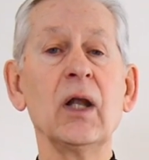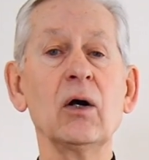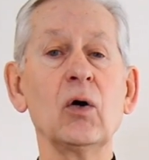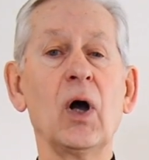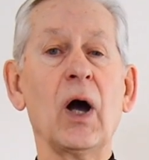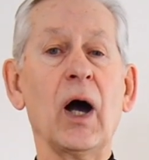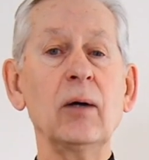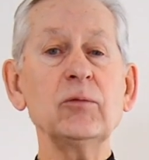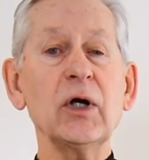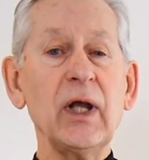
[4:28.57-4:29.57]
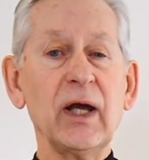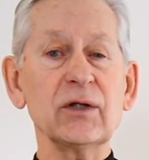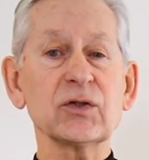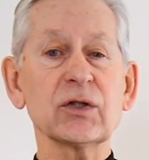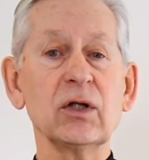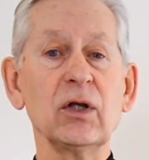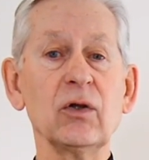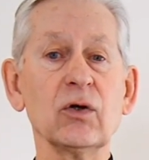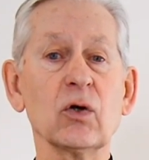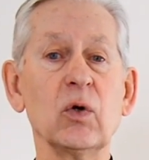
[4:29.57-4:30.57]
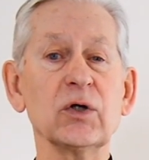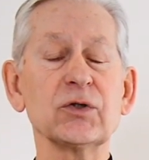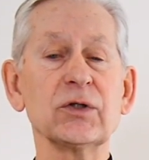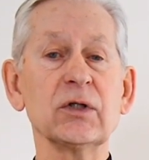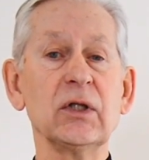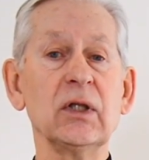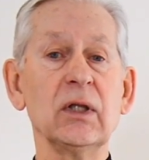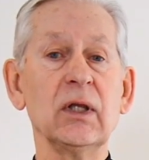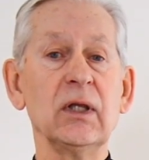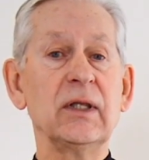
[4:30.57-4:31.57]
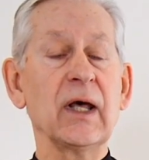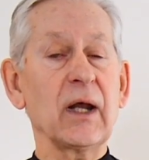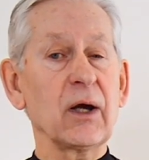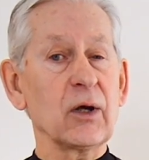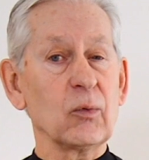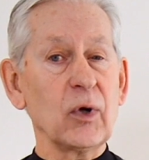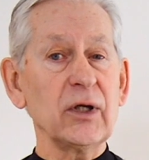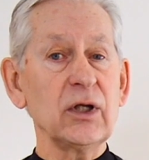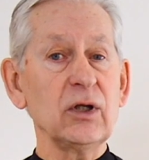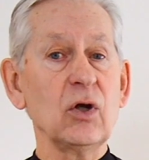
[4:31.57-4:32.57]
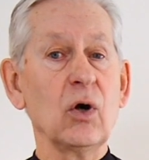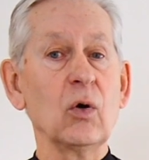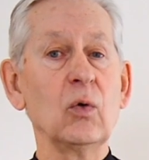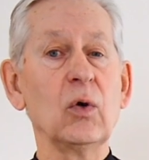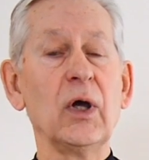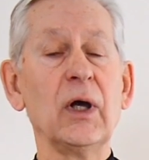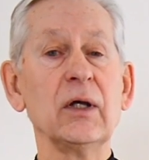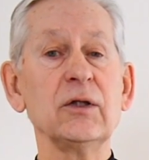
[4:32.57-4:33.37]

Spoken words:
Now, I'm going to ask another question that I already know